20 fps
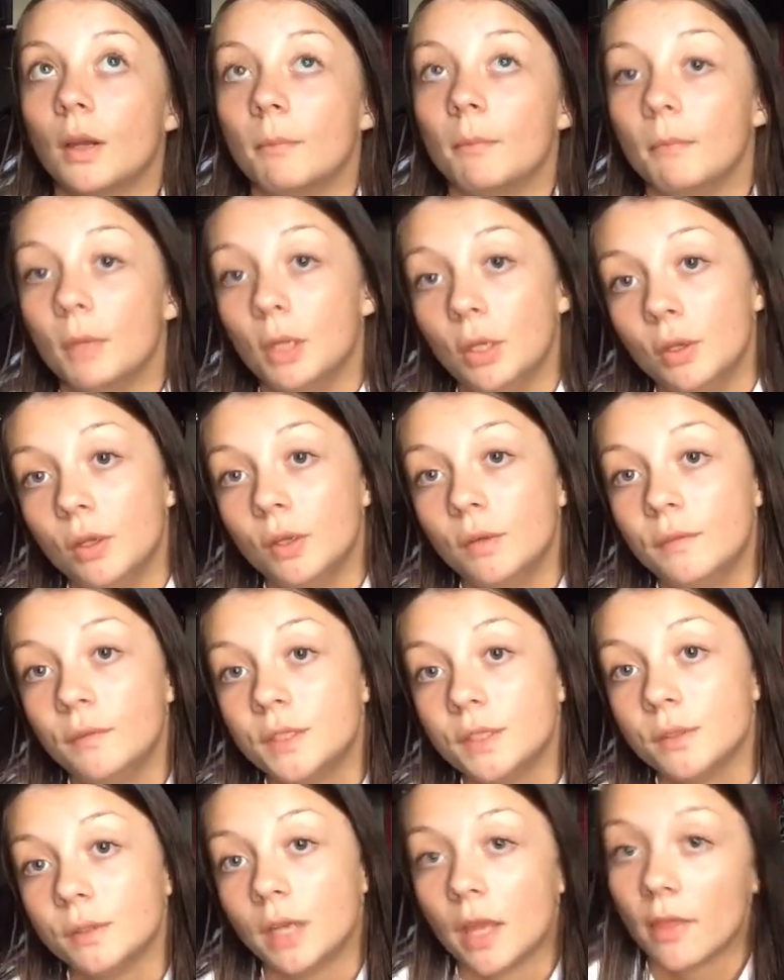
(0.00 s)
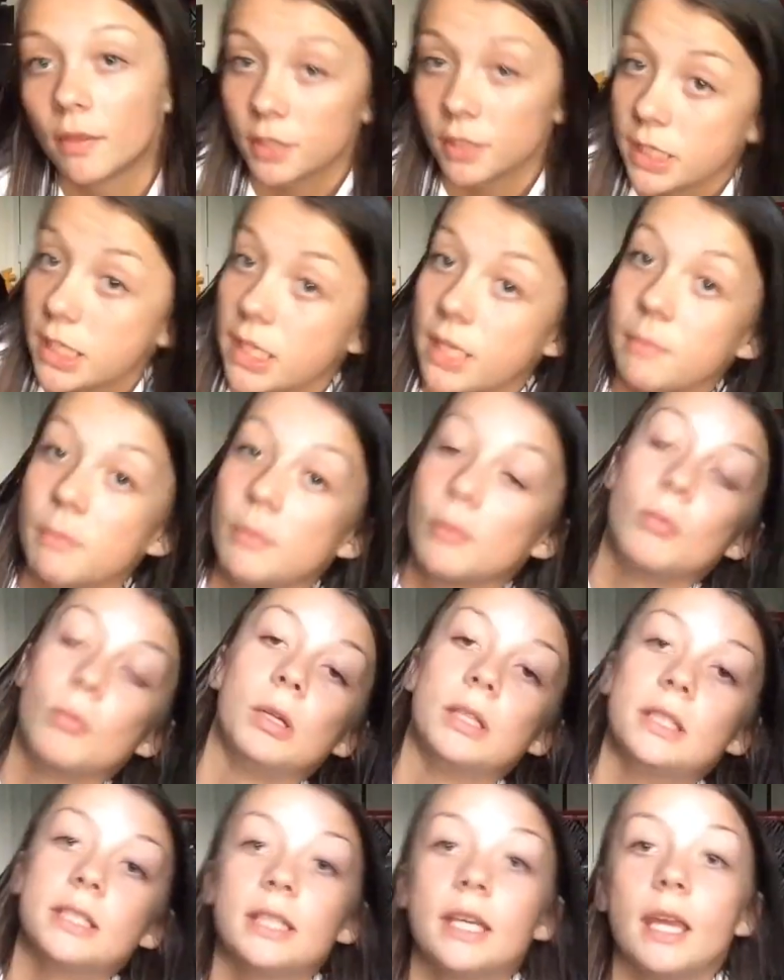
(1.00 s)
moved to another team
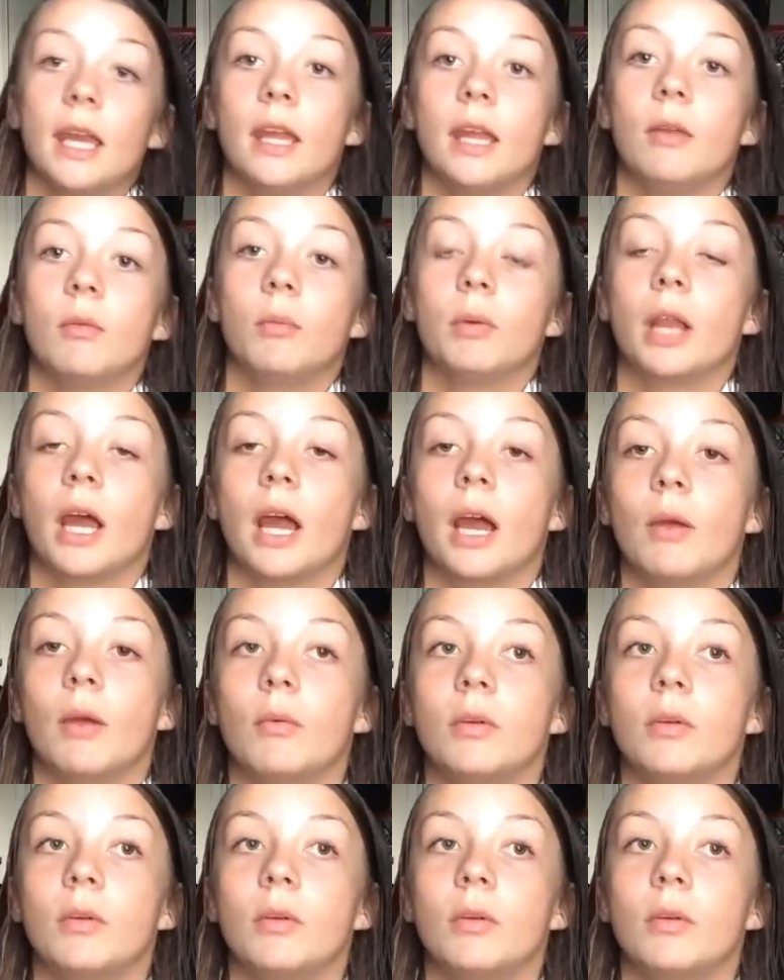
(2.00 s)
once again when I